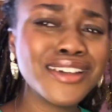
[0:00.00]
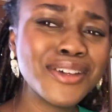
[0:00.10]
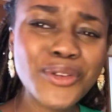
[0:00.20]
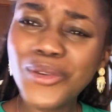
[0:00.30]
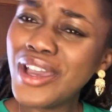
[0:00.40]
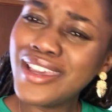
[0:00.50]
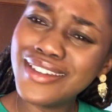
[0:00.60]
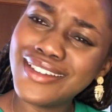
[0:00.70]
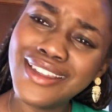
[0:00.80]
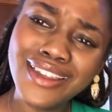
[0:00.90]
What?
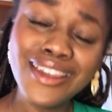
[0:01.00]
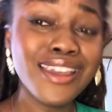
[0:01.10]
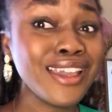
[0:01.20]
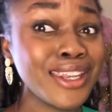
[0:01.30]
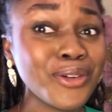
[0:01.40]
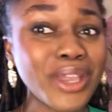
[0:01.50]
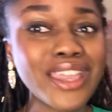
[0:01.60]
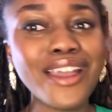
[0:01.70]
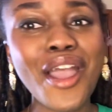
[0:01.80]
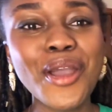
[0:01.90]
Anyway,
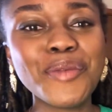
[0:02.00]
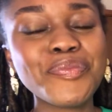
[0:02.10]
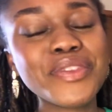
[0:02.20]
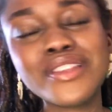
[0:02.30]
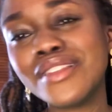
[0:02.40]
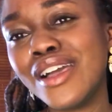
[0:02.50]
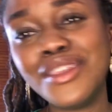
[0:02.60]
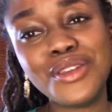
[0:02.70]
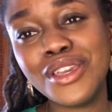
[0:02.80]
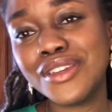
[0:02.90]
I don't
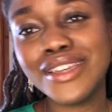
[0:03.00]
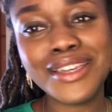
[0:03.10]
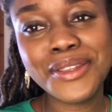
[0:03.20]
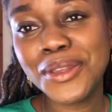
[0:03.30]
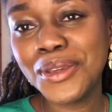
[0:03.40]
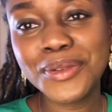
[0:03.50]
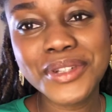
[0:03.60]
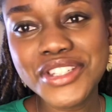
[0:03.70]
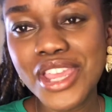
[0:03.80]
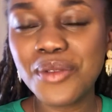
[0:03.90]
know who you want to
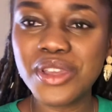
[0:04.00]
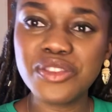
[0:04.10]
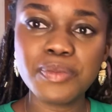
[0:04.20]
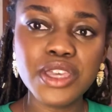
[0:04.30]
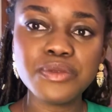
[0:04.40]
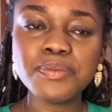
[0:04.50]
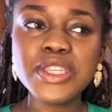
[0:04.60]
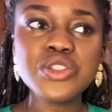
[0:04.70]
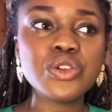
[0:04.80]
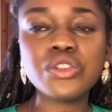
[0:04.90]
share it with, but be
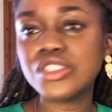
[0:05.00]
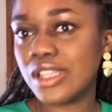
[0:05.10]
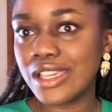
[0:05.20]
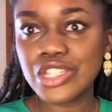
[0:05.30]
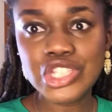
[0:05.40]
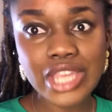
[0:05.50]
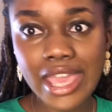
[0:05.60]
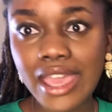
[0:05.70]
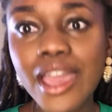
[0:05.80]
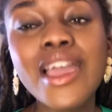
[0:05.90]
sure to like,
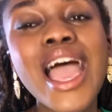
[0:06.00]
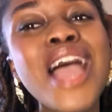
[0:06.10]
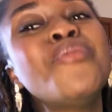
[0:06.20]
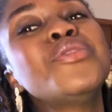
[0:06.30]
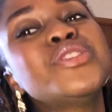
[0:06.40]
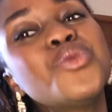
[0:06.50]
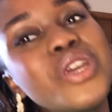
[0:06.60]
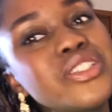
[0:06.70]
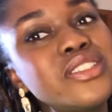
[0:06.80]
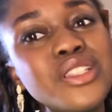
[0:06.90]
share, and put some
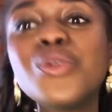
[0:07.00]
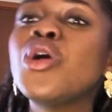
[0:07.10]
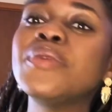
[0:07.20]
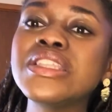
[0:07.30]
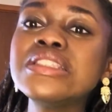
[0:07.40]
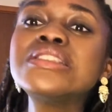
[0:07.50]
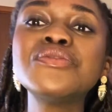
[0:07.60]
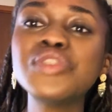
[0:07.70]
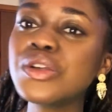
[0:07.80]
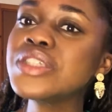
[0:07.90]
questions in the comments, and
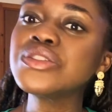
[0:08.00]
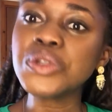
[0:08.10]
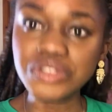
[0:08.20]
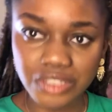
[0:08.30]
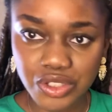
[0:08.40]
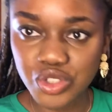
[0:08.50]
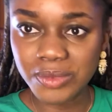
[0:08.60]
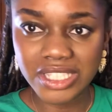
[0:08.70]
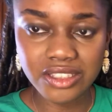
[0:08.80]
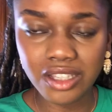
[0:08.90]
follow us on our social
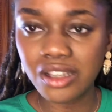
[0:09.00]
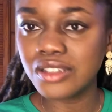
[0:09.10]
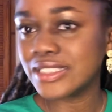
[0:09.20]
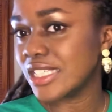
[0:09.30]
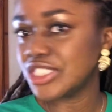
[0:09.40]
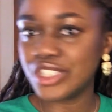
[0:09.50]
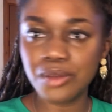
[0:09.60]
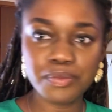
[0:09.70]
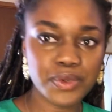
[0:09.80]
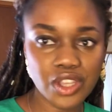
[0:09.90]
media, Sassy Jam
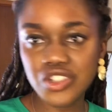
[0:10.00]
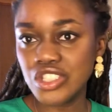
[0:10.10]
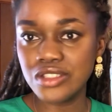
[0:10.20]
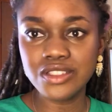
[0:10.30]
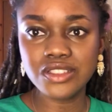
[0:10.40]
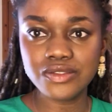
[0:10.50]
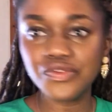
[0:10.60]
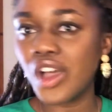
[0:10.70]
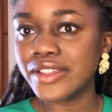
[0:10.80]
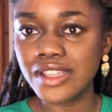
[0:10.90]
Productions.
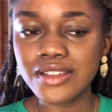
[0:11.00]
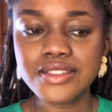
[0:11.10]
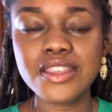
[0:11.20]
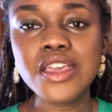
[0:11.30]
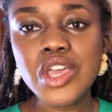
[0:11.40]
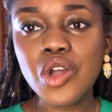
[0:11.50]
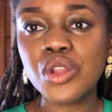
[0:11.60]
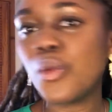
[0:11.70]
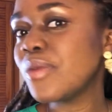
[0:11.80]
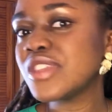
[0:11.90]
Find us on our
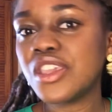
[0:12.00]
website.